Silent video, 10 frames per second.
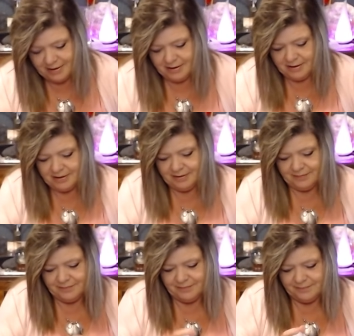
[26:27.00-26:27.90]

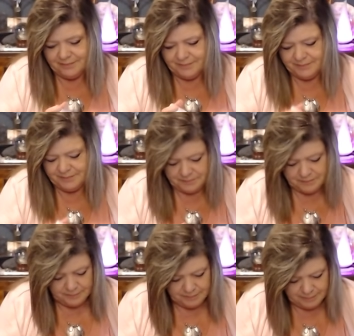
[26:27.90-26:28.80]

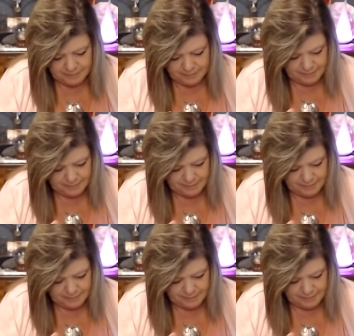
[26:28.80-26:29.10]
[no speech]